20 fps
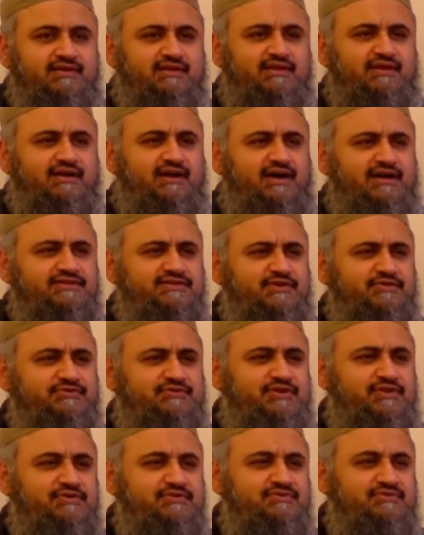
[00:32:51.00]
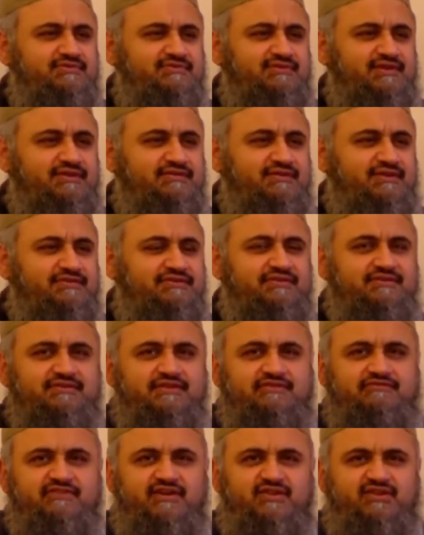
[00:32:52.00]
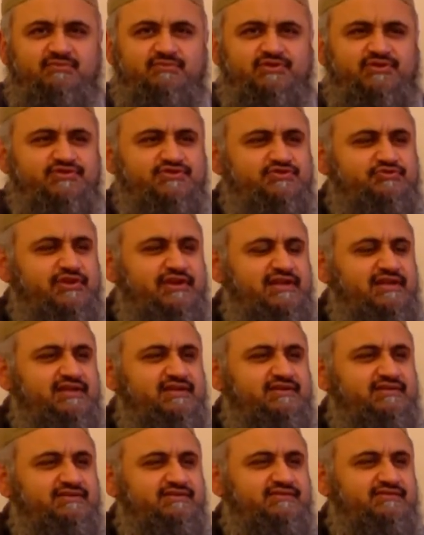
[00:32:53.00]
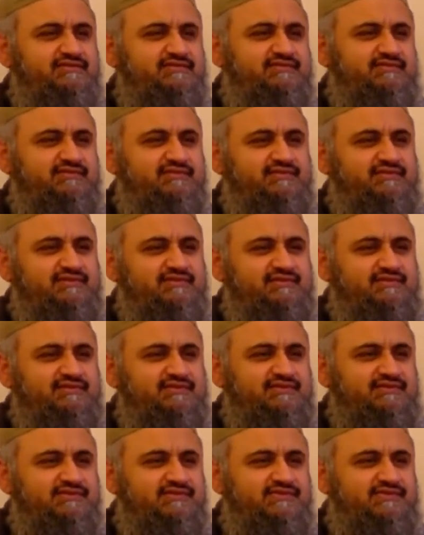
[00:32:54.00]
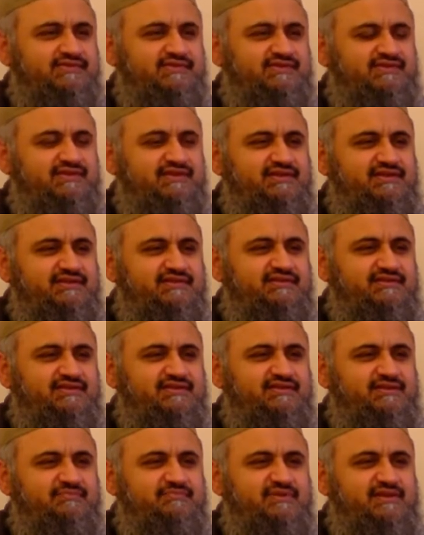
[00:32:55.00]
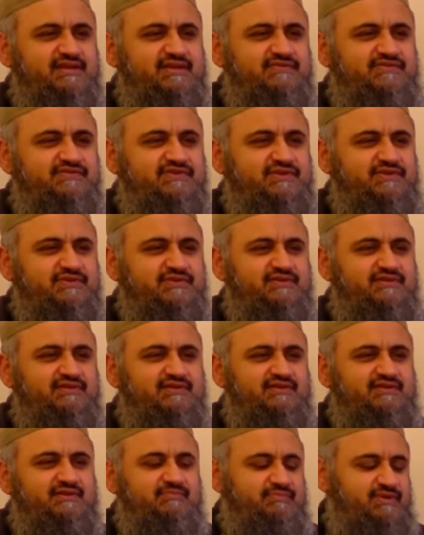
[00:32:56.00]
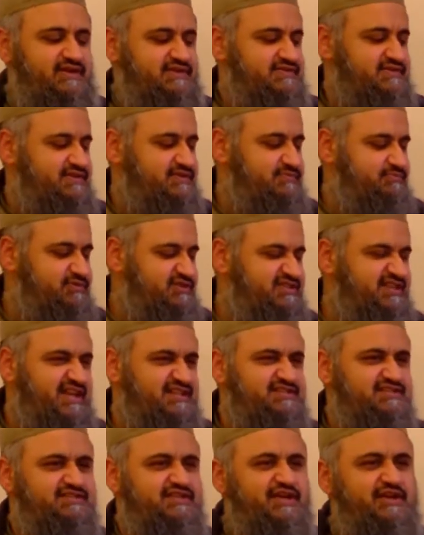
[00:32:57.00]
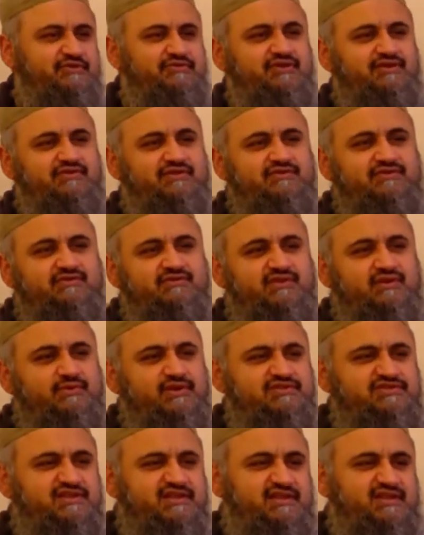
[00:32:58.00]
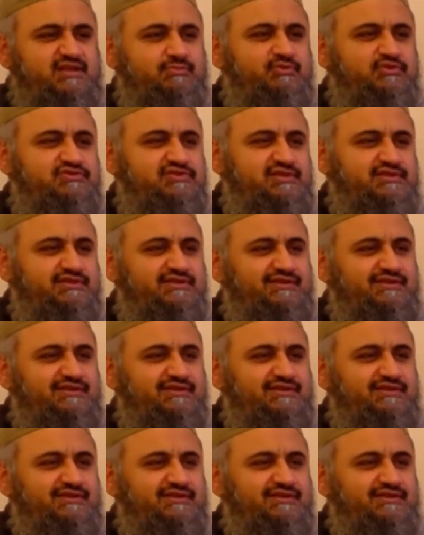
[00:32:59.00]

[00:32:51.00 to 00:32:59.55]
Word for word: I don't know. I, I think they found them in Australia. Yeah, I believe so. But it's a protected area that they won't tell anybody.